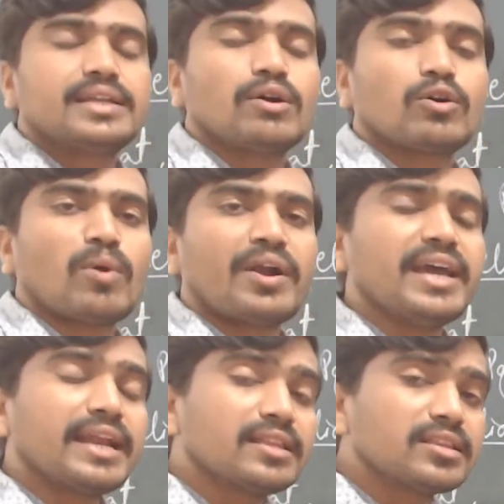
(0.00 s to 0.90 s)
in our body
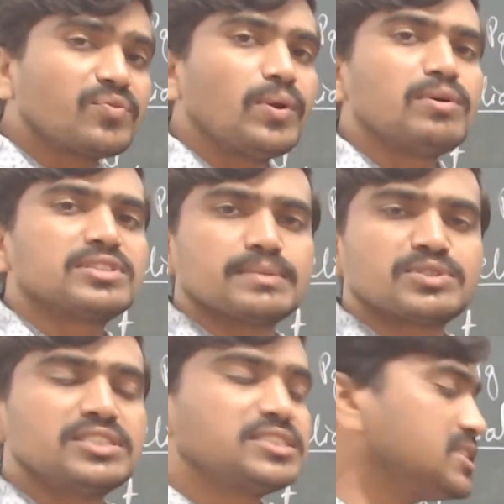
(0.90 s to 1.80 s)
another fluid
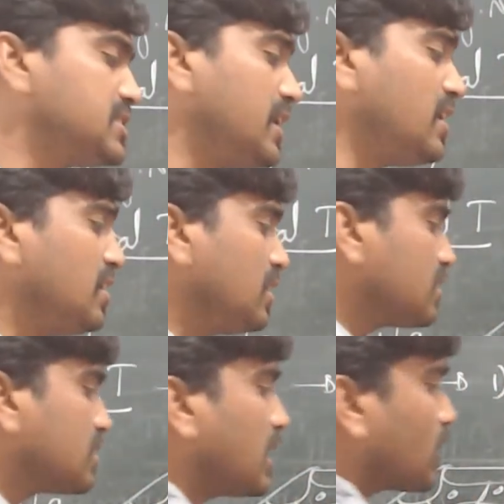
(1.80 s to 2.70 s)
substance is there
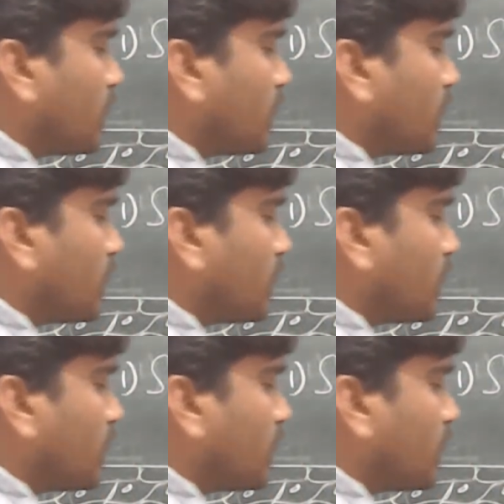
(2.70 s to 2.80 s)
that